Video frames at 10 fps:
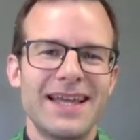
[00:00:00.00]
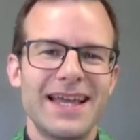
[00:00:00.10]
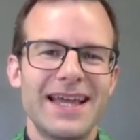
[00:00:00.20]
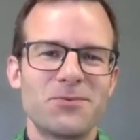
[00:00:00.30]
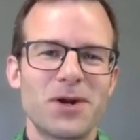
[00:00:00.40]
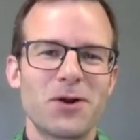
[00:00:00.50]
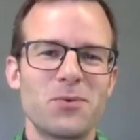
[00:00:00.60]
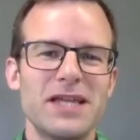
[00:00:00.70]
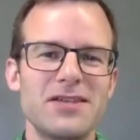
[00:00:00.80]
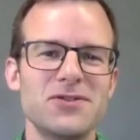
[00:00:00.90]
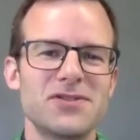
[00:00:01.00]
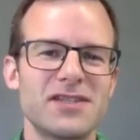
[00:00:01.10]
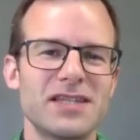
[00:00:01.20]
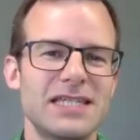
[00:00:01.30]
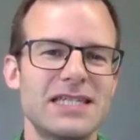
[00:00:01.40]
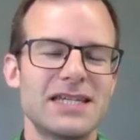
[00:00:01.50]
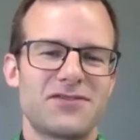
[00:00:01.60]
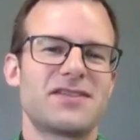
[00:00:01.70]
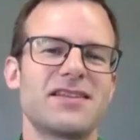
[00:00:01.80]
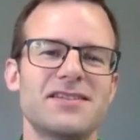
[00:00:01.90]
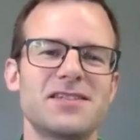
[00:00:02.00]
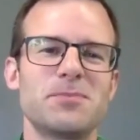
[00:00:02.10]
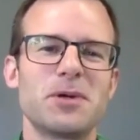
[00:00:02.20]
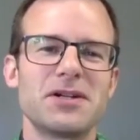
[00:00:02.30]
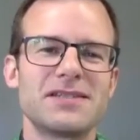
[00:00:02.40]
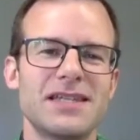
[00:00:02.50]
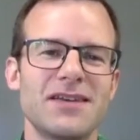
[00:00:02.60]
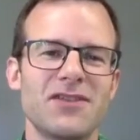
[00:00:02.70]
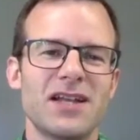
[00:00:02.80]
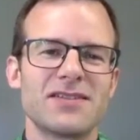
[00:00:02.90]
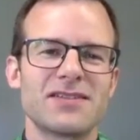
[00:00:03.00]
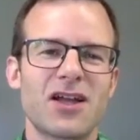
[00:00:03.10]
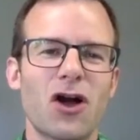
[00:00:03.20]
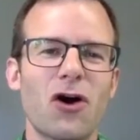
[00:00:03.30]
and where we use the gifts that the Spirit has given us to